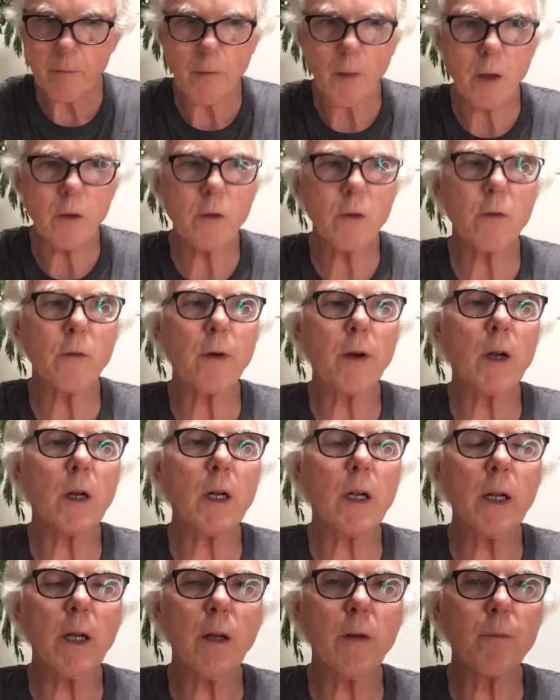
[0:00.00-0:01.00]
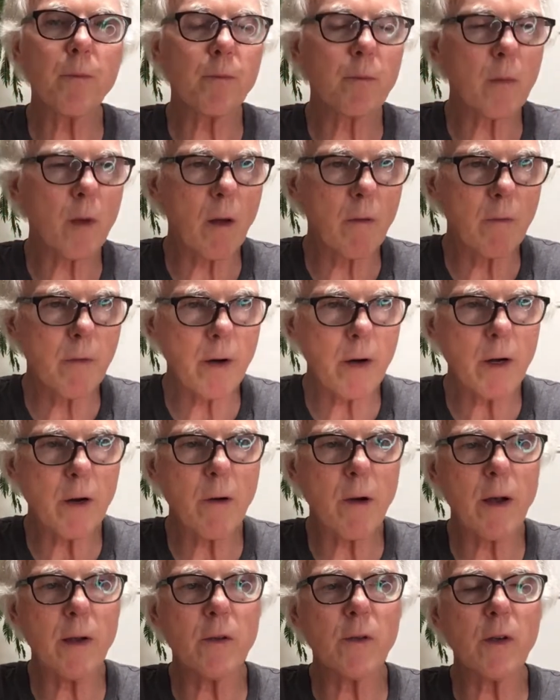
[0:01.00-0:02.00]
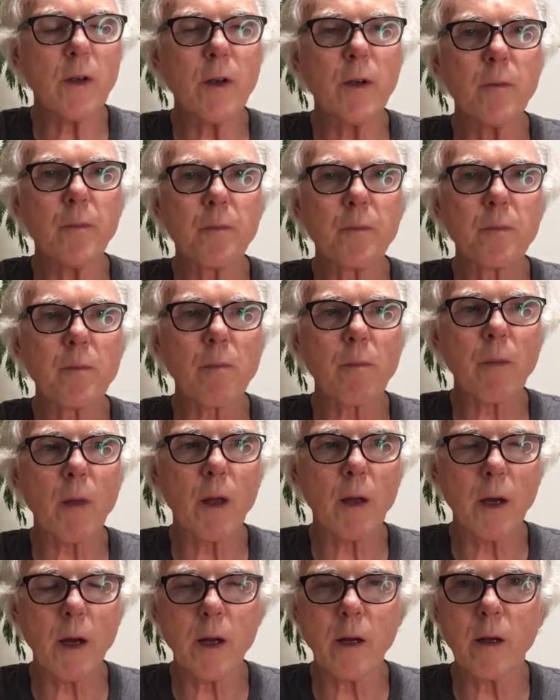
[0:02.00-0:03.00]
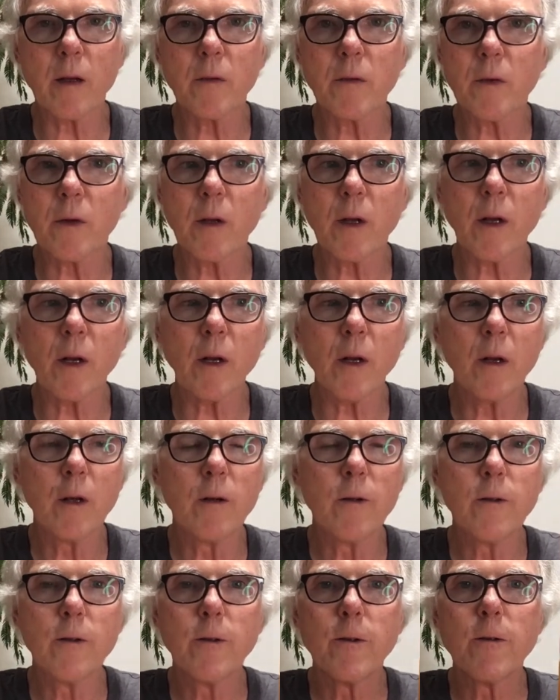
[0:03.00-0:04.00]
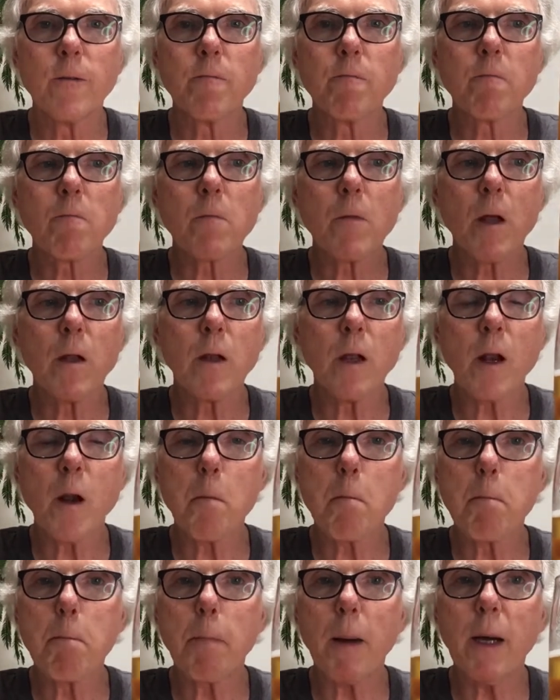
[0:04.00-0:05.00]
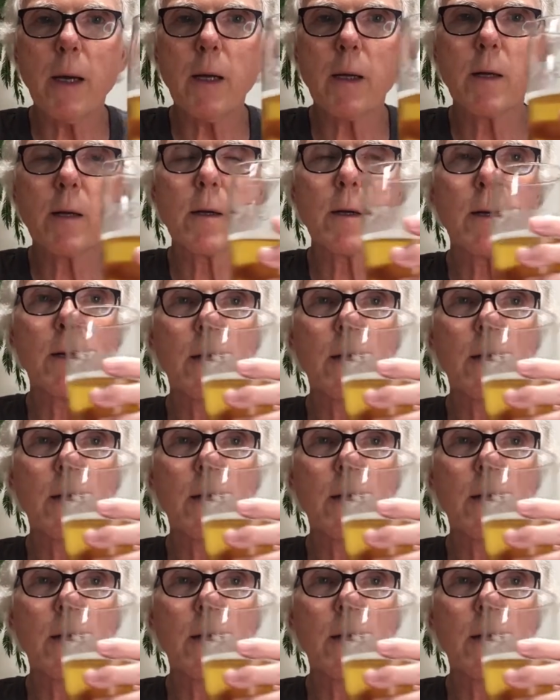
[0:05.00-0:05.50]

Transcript: This is very clean, very grassy, kind of gives it a little bite